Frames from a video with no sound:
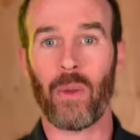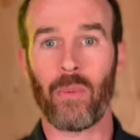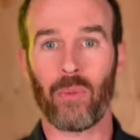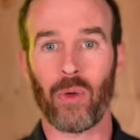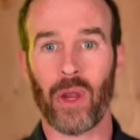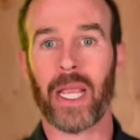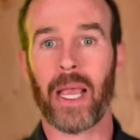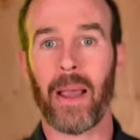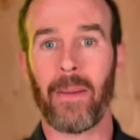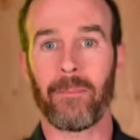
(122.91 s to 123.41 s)
we
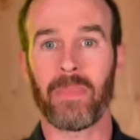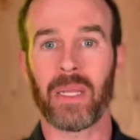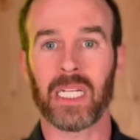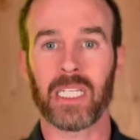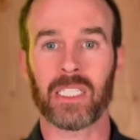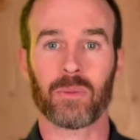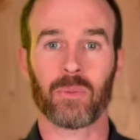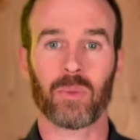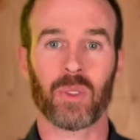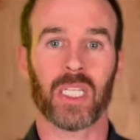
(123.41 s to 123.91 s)
bring up
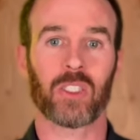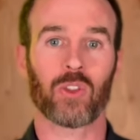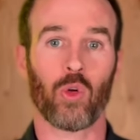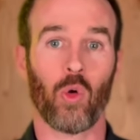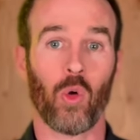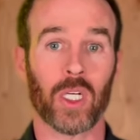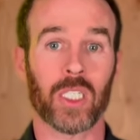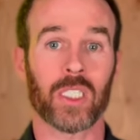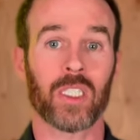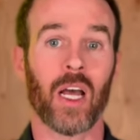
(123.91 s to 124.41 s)
mini splits
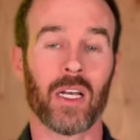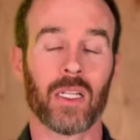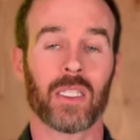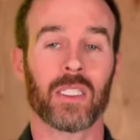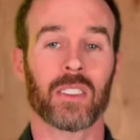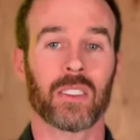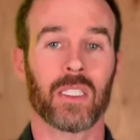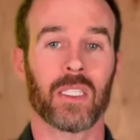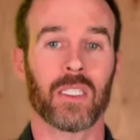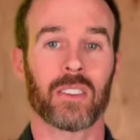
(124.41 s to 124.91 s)
or
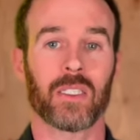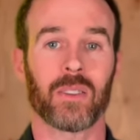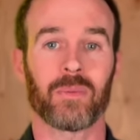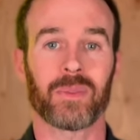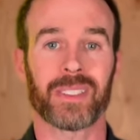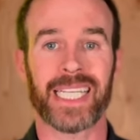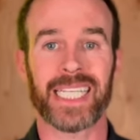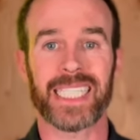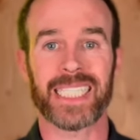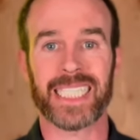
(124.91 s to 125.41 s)
ductless
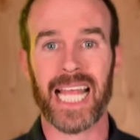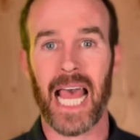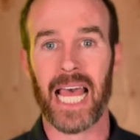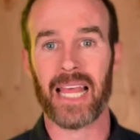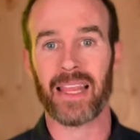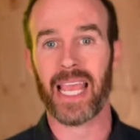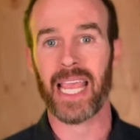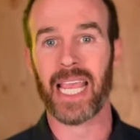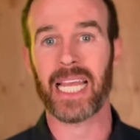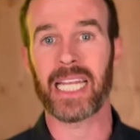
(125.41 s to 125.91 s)
systems is
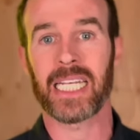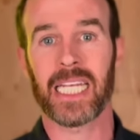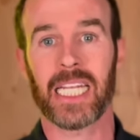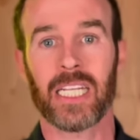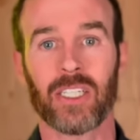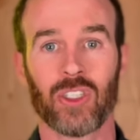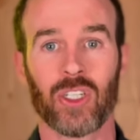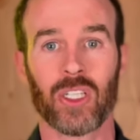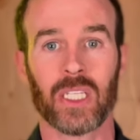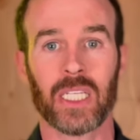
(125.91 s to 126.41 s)
that they
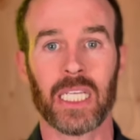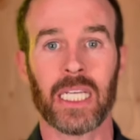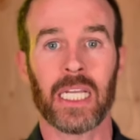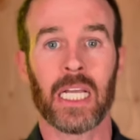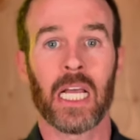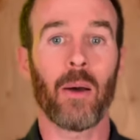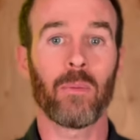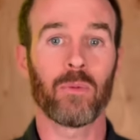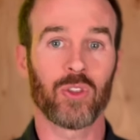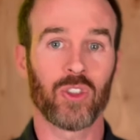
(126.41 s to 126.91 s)

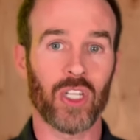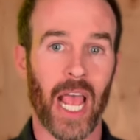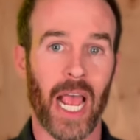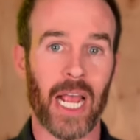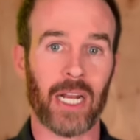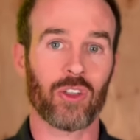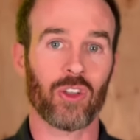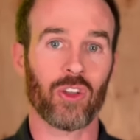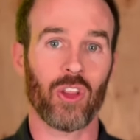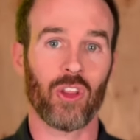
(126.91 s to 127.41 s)
initially
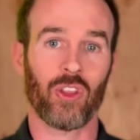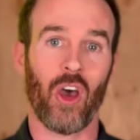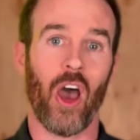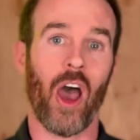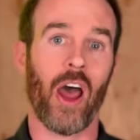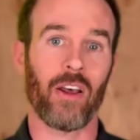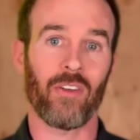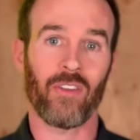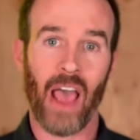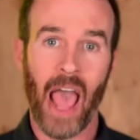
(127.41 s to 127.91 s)
object to the
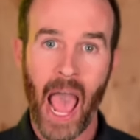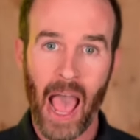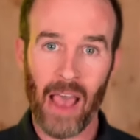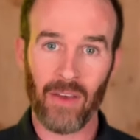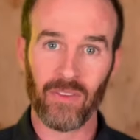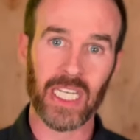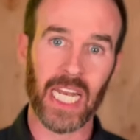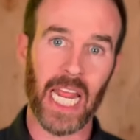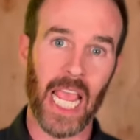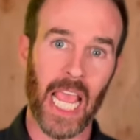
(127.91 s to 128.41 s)
thought of
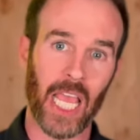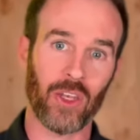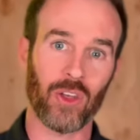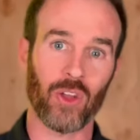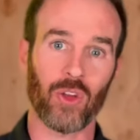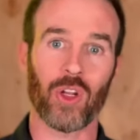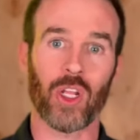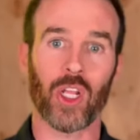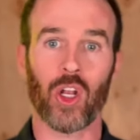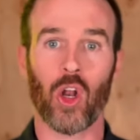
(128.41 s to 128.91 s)
having a head
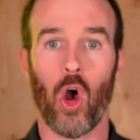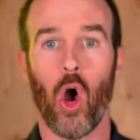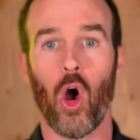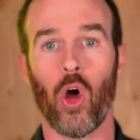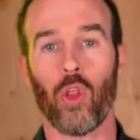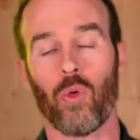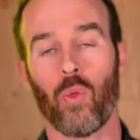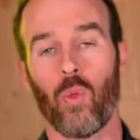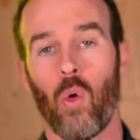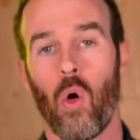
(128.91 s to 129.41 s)
unit
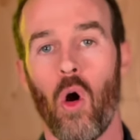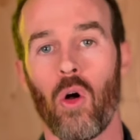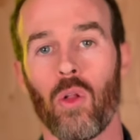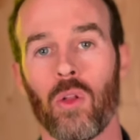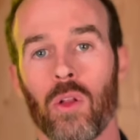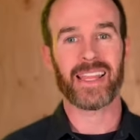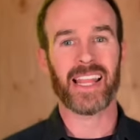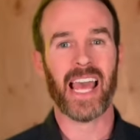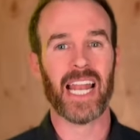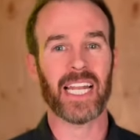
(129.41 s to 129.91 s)
on the wall.
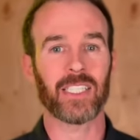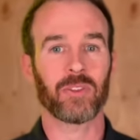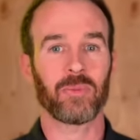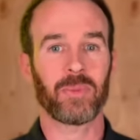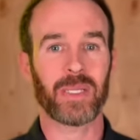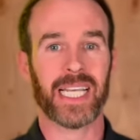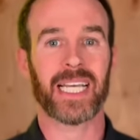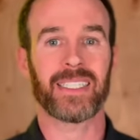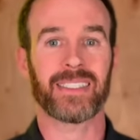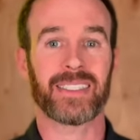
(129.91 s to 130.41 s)
And that is
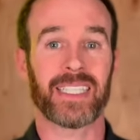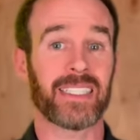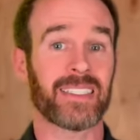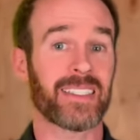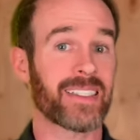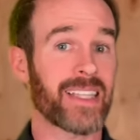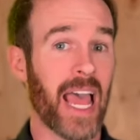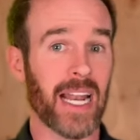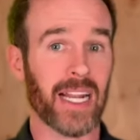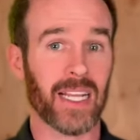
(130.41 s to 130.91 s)
because
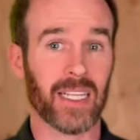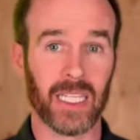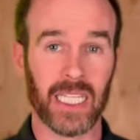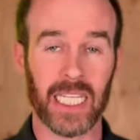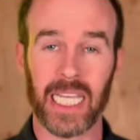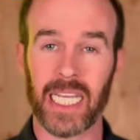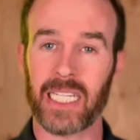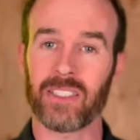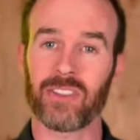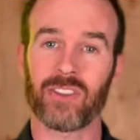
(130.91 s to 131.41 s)

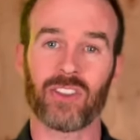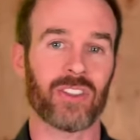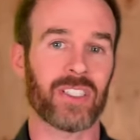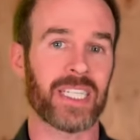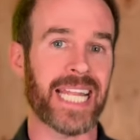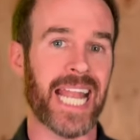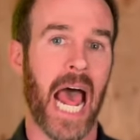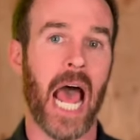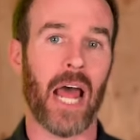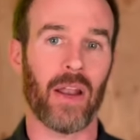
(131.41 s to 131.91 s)
aesthetically, it is just
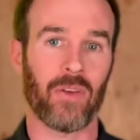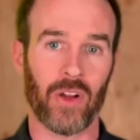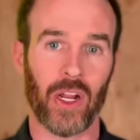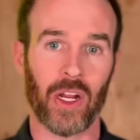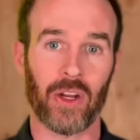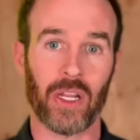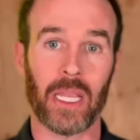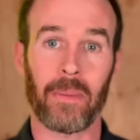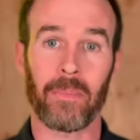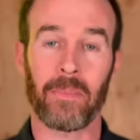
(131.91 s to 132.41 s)
not
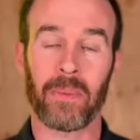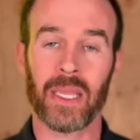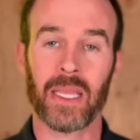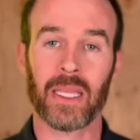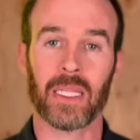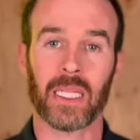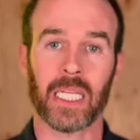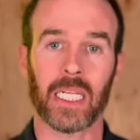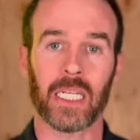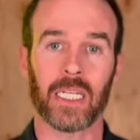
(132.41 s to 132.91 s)
very
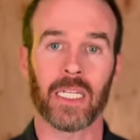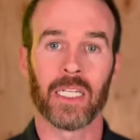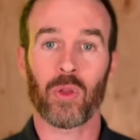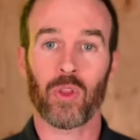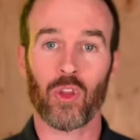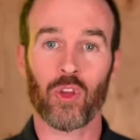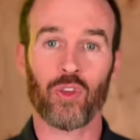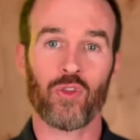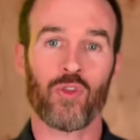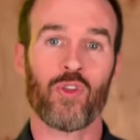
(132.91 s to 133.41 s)
appealing.
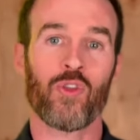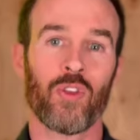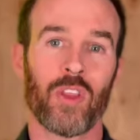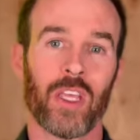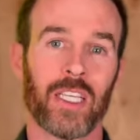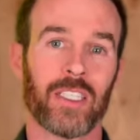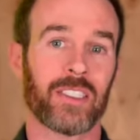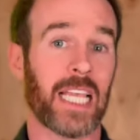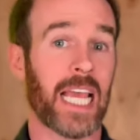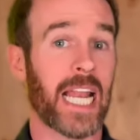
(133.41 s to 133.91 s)
But the truth
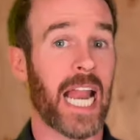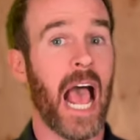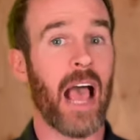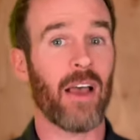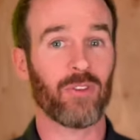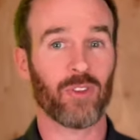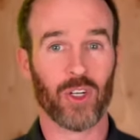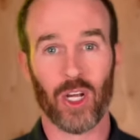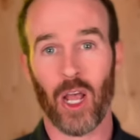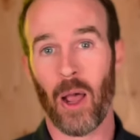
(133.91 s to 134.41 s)
is that
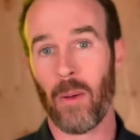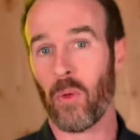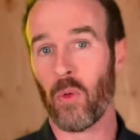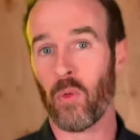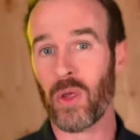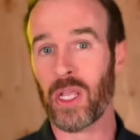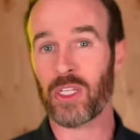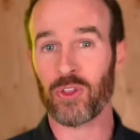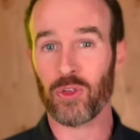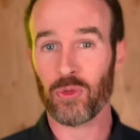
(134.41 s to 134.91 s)
after a
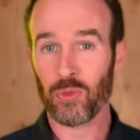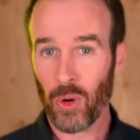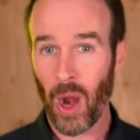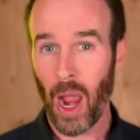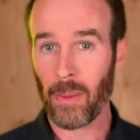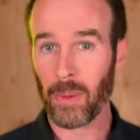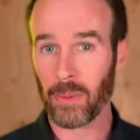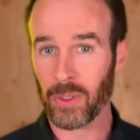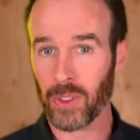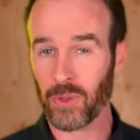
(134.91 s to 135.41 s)
couple weeks, you
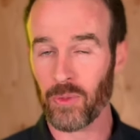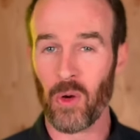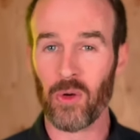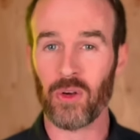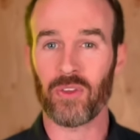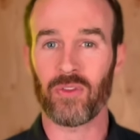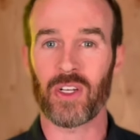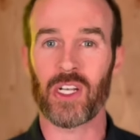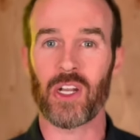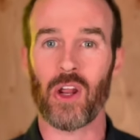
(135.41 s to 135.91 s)
probably
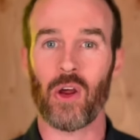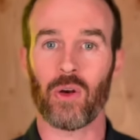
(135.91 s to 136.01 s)
won't even